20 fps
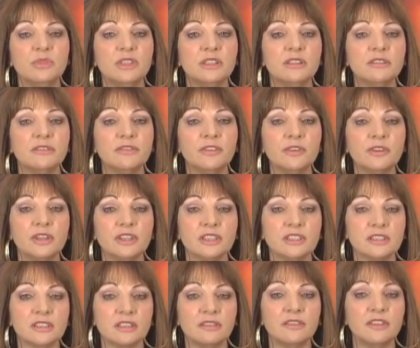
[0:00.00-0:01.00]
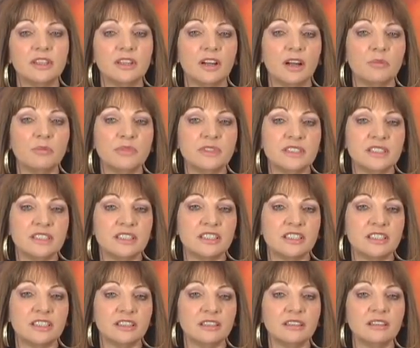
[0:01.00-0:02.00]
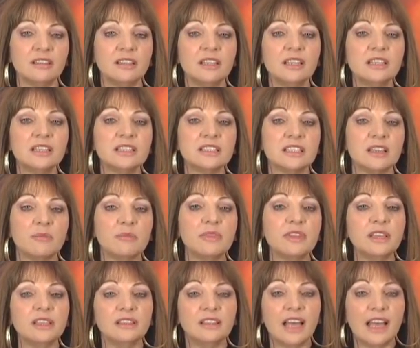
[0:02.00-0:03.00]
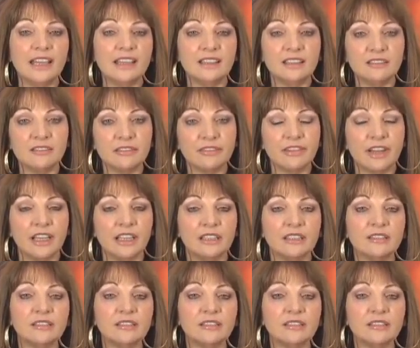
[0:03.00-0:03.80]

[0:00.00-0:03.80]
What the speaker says: be the focus of the composition, something light and fun.